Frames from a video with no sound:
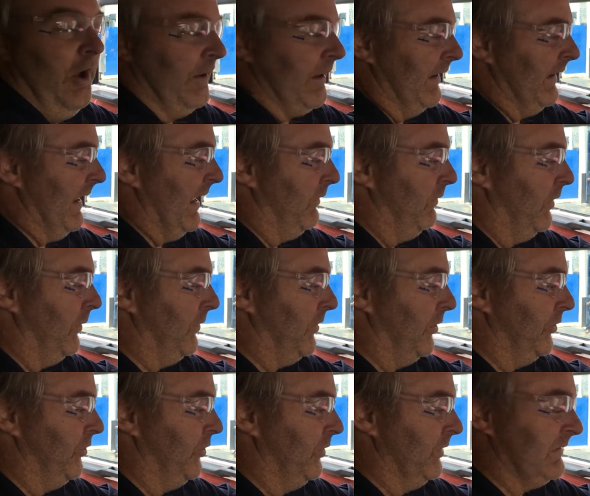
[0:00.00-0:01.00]
Okay, now what we're
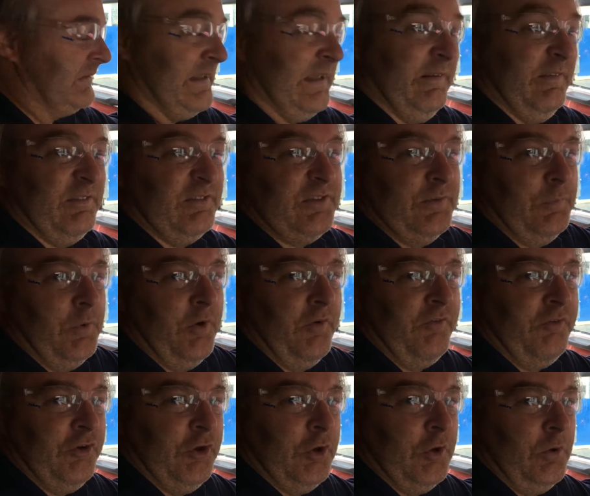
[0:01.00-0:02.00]
going to do is give some
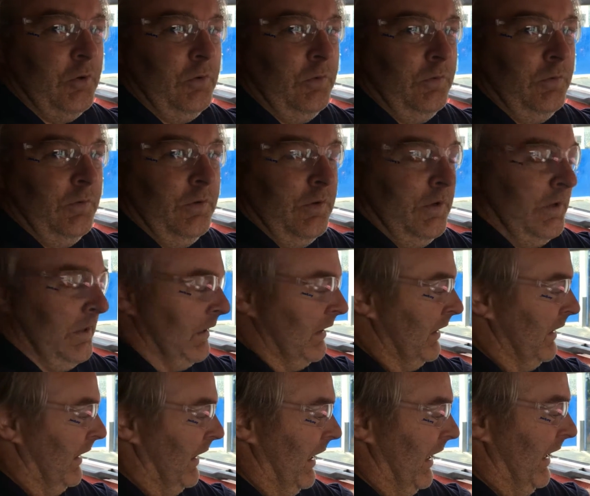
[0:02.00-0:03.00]
more fuel
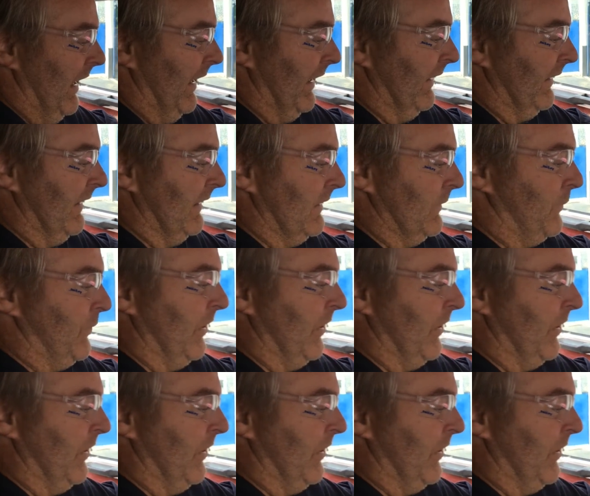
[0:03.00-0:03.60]
and get the